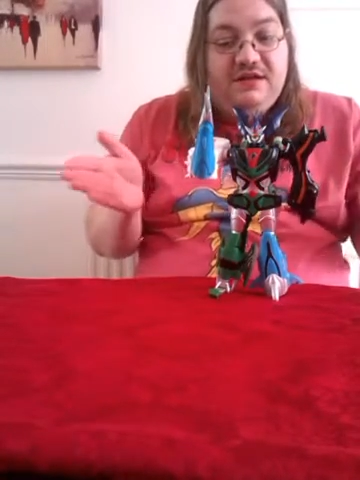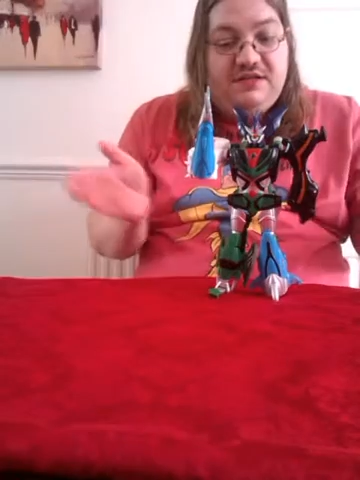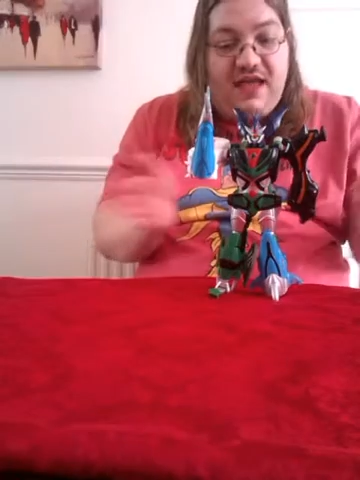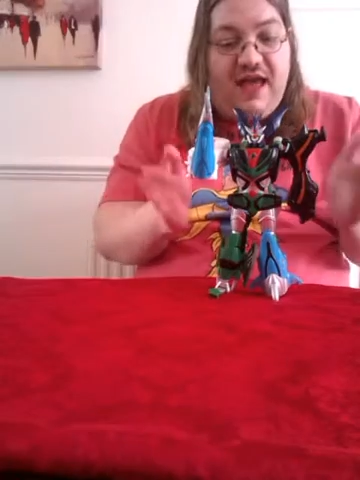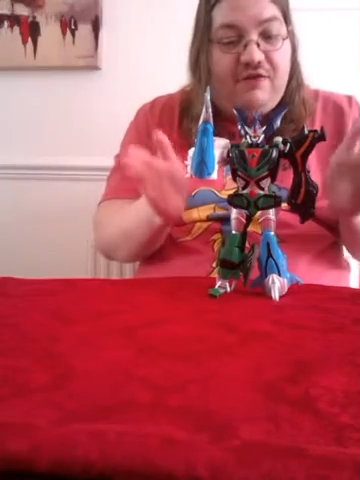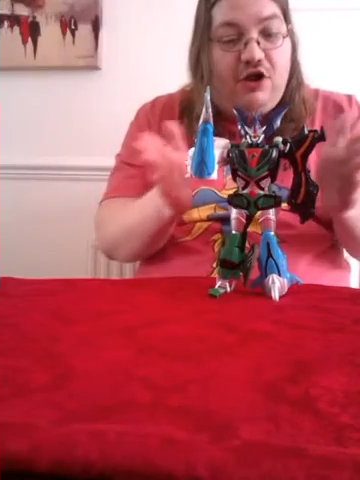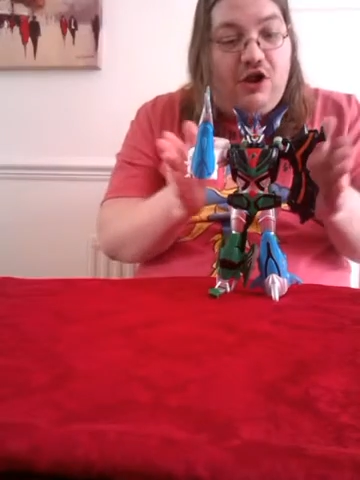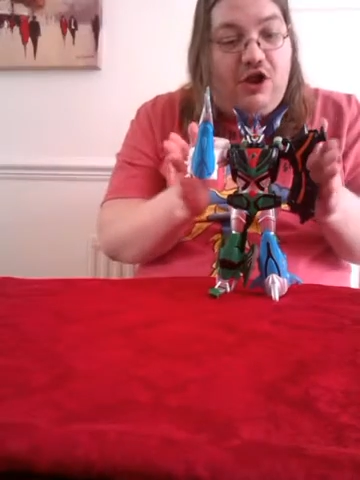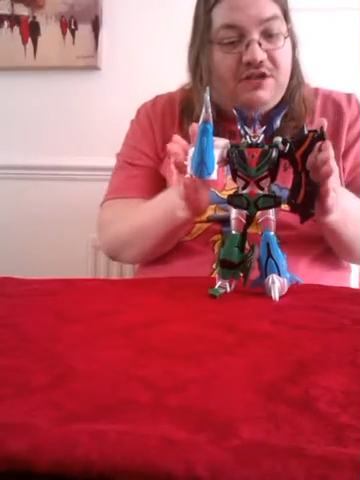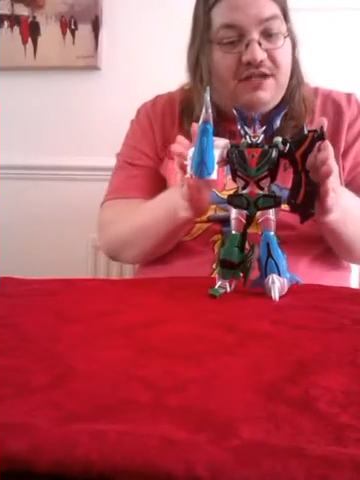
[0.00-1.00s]
So yeah, I've got a
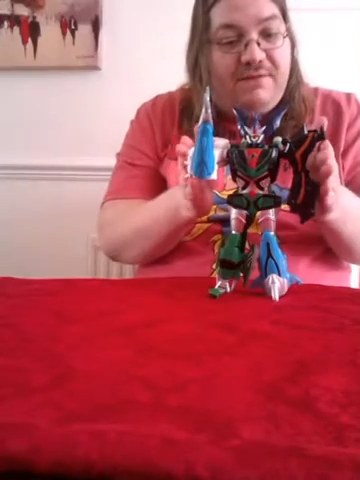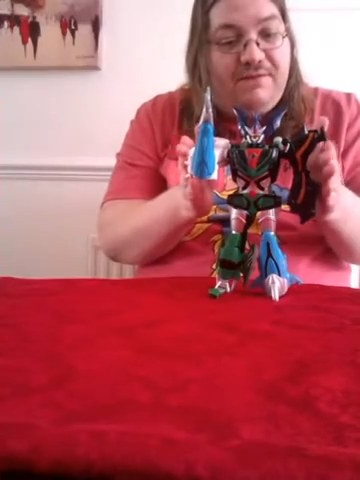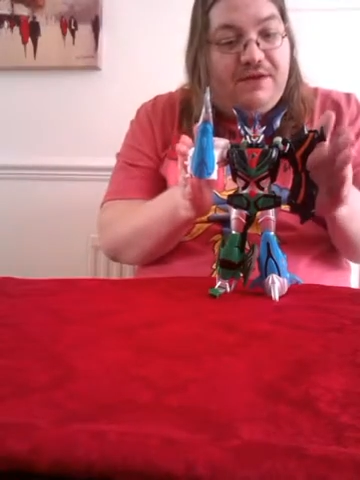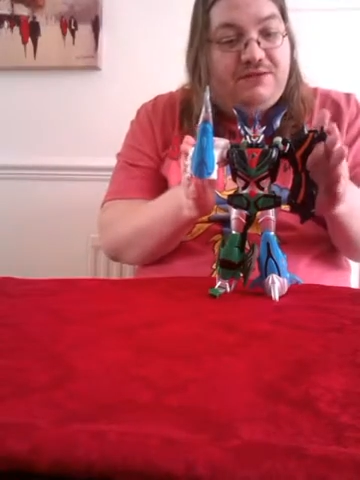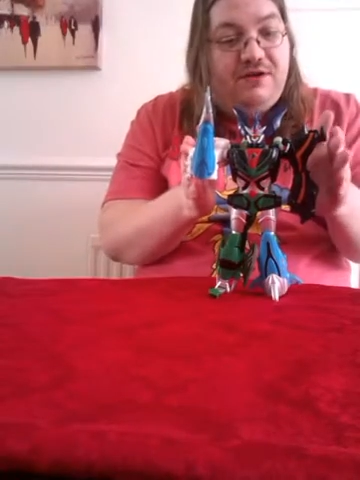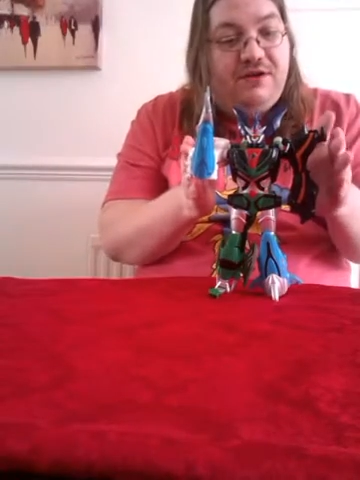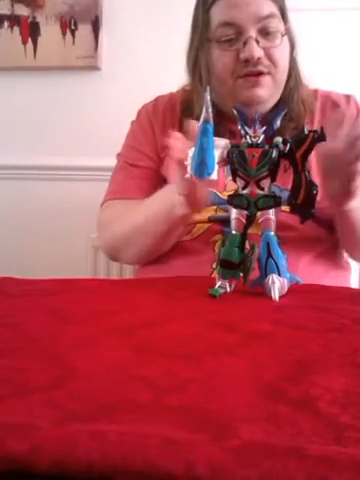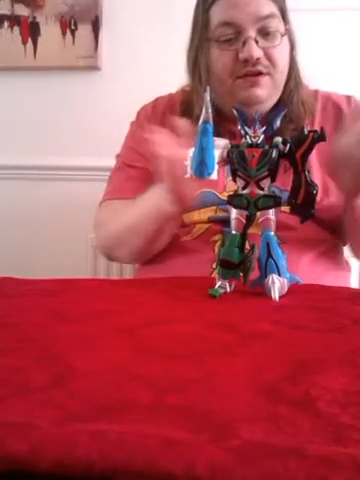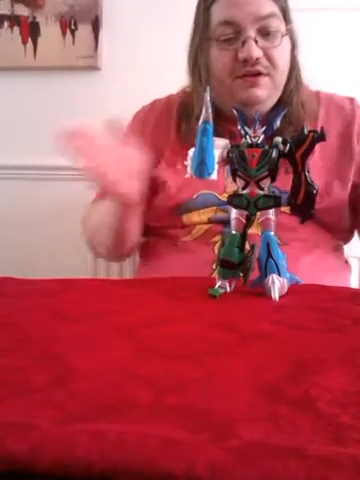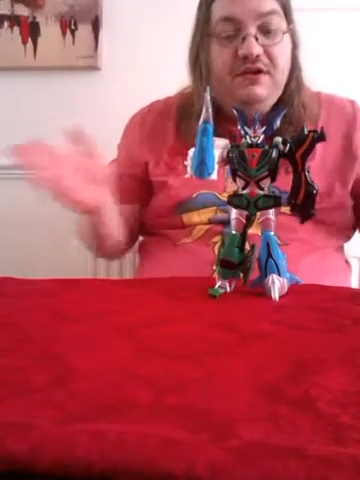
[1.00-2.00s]
lot of time for this one.
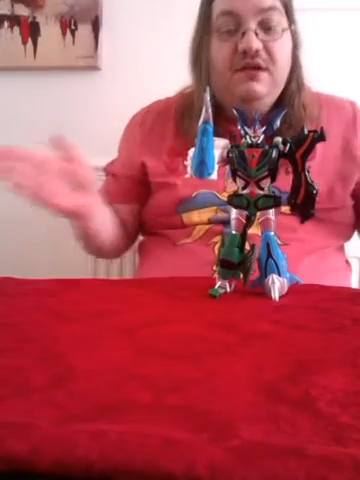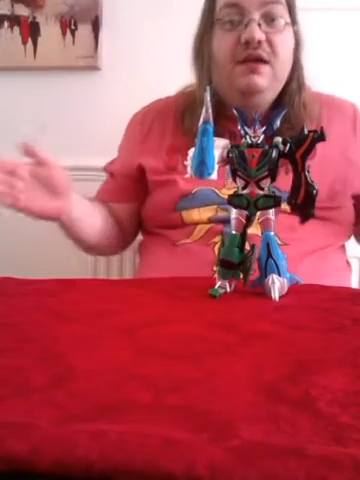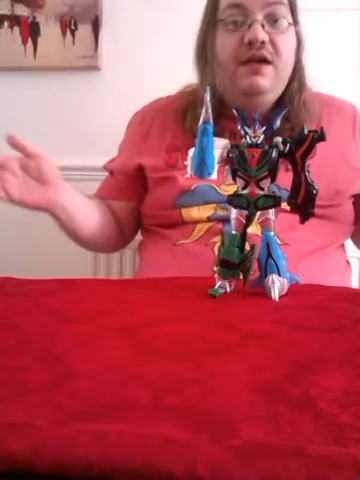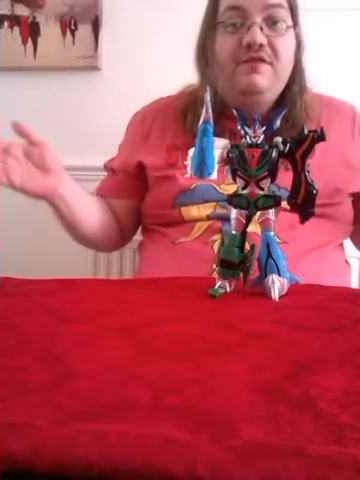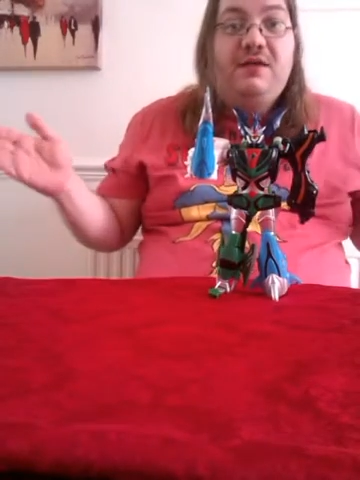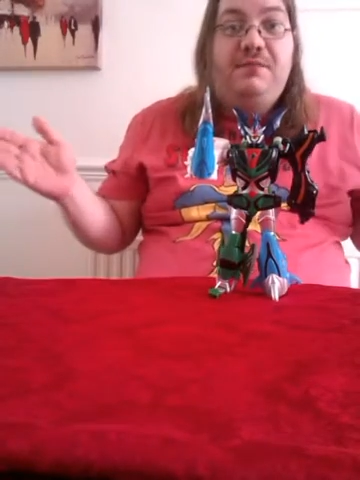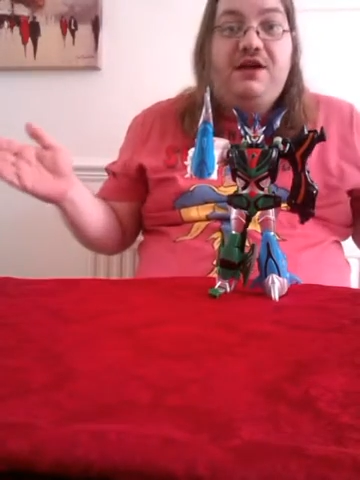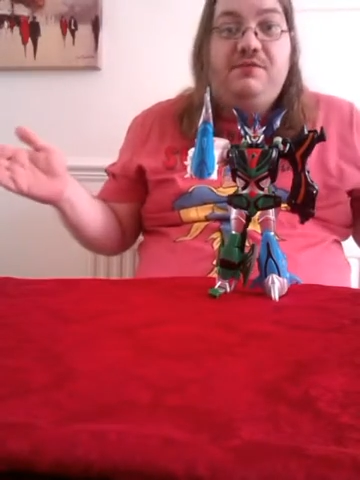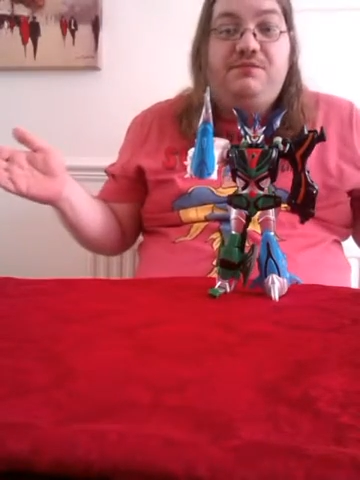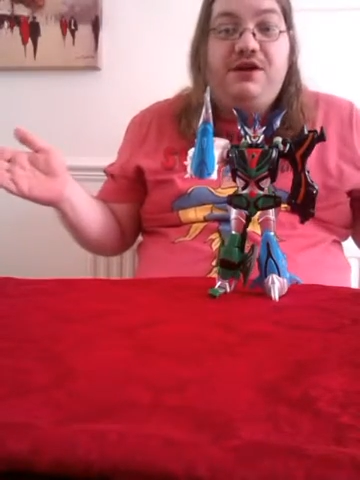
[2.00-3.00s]
You can pick
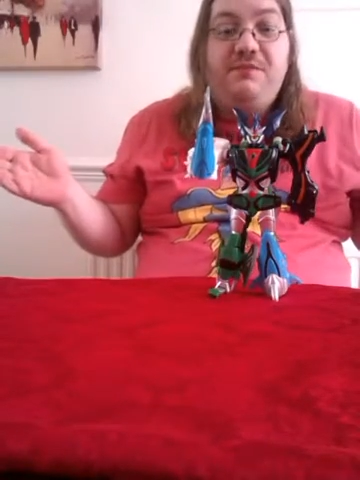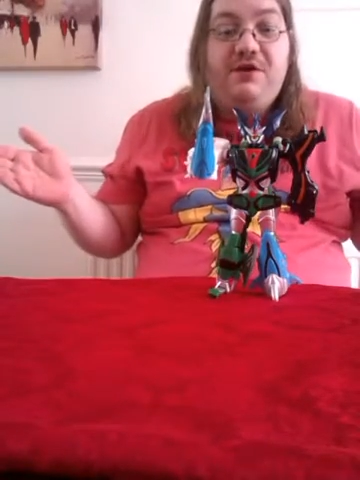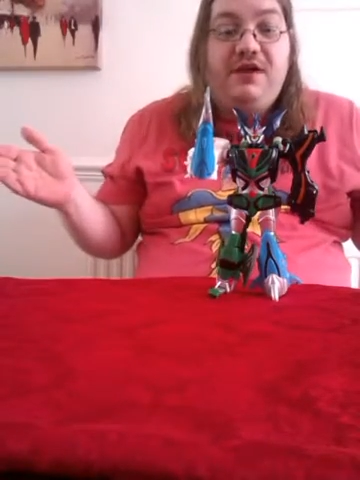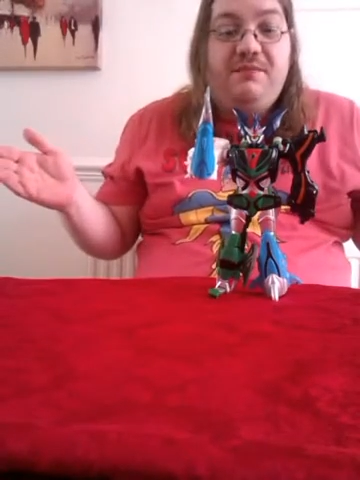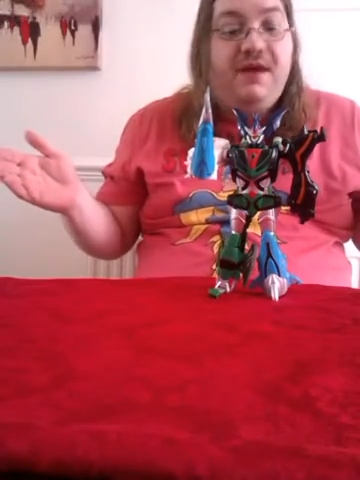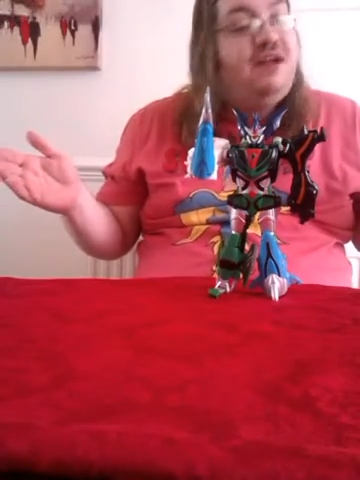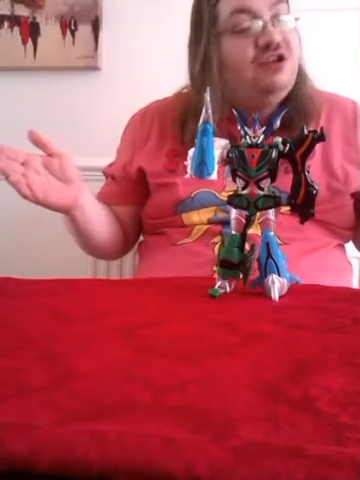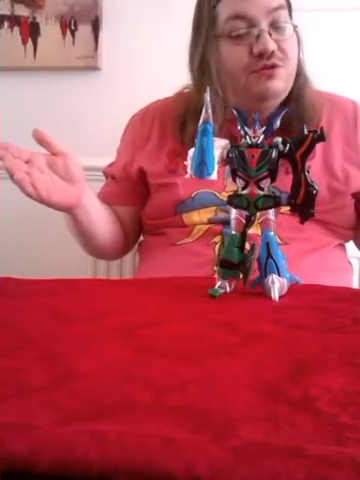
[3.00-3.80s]
up cheap on eBay,